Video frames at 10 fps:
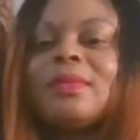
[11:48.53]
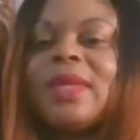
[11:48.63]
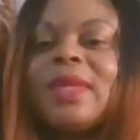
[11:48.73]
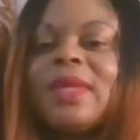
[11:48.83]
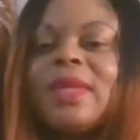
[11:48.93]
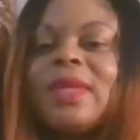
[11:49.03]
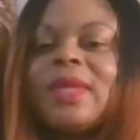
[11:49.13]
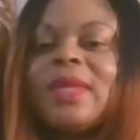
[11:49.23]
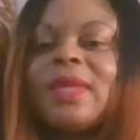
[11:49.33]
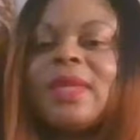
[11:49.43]
how are
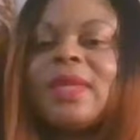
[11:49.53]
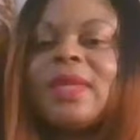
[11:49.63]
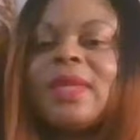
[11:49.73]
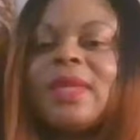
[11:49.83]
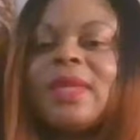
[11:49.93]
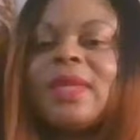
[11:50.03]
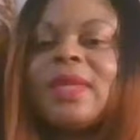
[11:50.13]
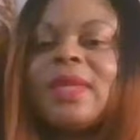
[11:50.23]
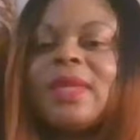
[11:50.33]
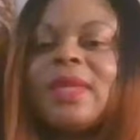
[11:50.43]
you doing today?
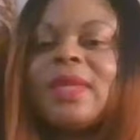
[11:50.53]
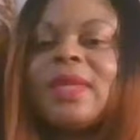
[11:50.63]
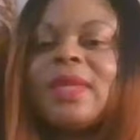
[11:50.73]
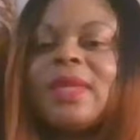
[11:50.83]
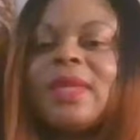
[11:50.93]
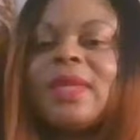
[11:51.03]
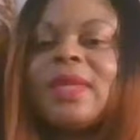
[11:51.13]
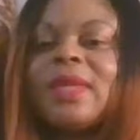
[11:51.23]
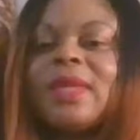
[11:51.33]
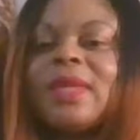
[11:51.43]
SS Glory, I love
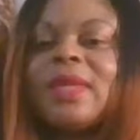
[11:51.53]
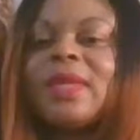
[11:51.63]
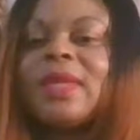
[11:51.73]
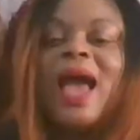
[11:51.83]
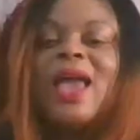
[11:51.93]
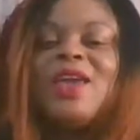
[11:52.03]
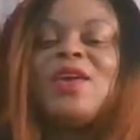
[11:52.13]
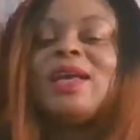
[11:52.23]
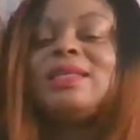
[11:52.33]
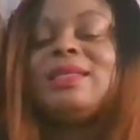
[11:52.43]
your name.
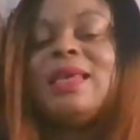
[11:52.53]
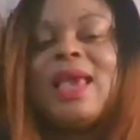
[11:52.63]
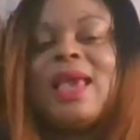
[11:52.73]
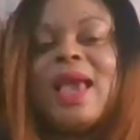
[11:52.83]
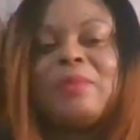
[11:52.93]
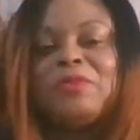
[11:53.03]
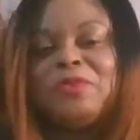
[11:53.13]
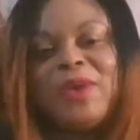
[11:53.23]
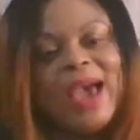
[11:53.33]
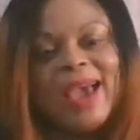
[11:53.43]
You can see I'm
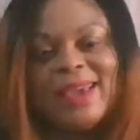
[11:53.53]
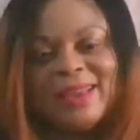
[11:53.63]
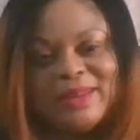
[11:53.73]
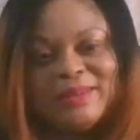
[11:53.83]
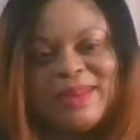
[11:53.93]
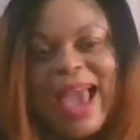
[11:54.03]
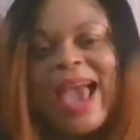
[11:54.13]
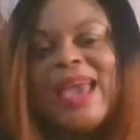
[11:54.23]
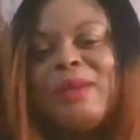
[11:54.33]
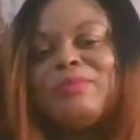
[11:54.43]
fine. I
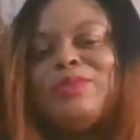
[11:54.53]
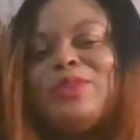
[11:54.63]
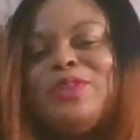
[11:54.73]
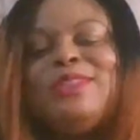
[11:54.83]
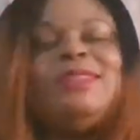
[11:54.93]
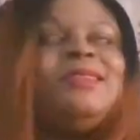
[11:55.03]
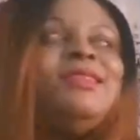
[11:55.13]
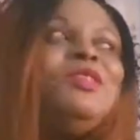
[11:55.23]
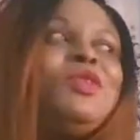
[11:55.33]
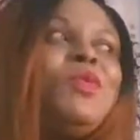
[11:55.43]
am
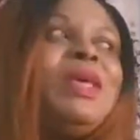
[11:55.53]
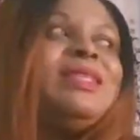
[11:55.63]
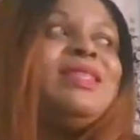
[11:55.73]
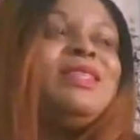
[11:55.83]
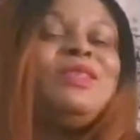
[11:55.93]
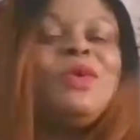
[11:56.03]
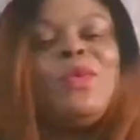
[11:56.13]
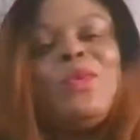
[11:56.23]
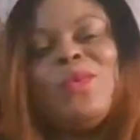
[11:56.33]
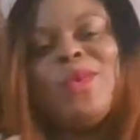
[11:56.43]
doing so
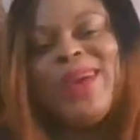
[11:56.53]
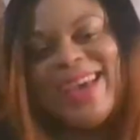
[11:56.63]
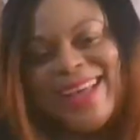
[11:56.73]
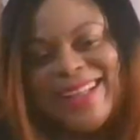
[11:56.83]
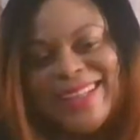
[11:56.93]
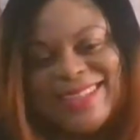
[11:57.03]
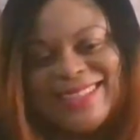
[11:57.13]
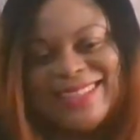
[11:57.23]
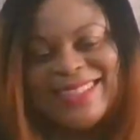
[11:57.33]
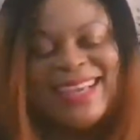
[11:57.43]

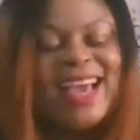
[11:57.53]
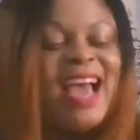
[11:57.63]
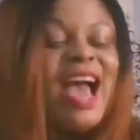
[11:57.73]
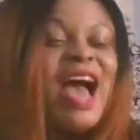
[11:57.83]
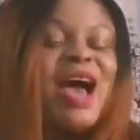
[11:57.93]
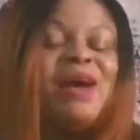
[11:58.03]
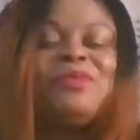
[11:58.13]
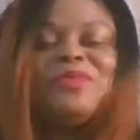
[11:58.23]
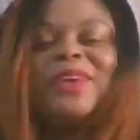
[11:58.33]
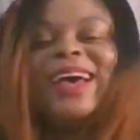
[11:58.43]
well. I'm
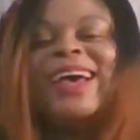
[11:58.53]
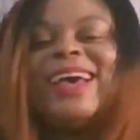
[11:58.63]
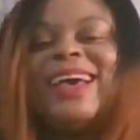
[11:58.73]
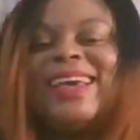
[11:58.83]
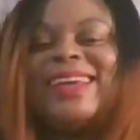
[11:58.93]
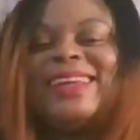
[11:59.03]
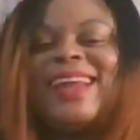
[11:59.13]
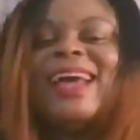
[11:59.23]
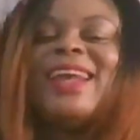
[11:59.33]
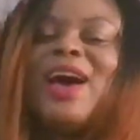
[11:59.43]
fine.
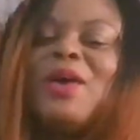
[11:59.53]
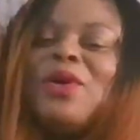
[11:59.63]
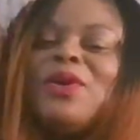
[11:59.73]
And how are